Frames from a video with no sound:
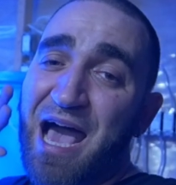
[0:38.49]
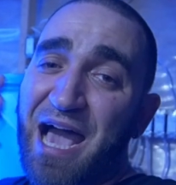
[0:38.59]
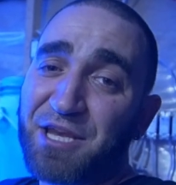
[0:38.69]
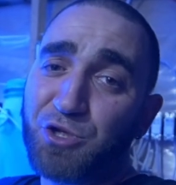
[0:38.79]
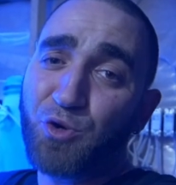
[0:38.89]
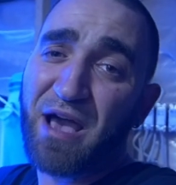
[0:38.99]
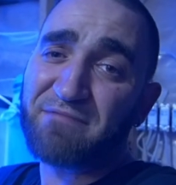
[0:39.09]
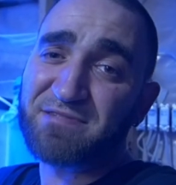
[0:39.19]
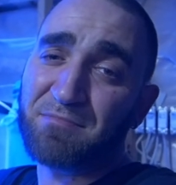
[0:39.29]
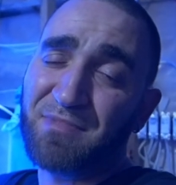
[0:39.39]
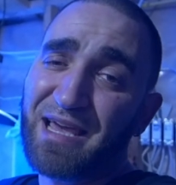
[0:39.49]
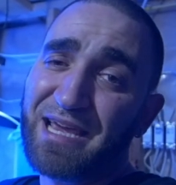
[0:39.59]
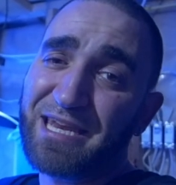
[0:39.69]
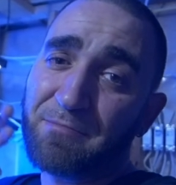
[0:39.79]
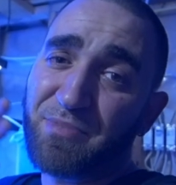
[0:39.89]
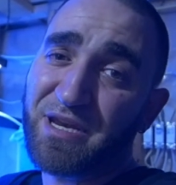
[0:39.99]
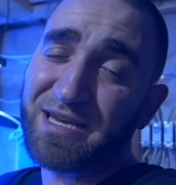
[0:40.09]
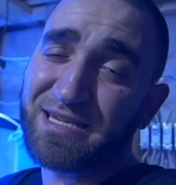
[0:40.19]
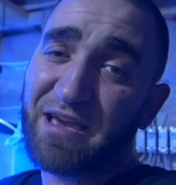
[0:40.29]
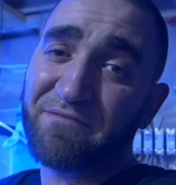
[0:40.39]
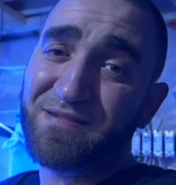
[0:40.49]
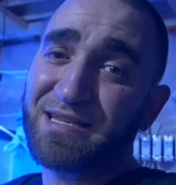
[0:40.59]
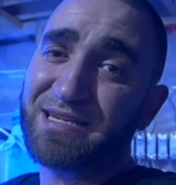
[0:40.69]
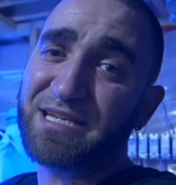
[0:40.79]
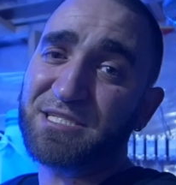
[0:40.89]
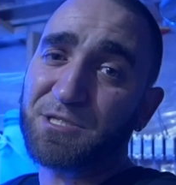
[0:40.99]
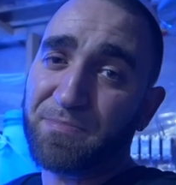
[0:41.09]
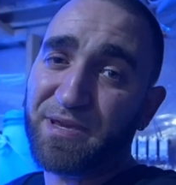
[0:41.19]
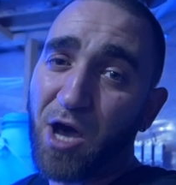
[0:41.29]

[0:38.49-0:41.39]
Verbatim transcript: I do have some lighting, but it definitely needs to be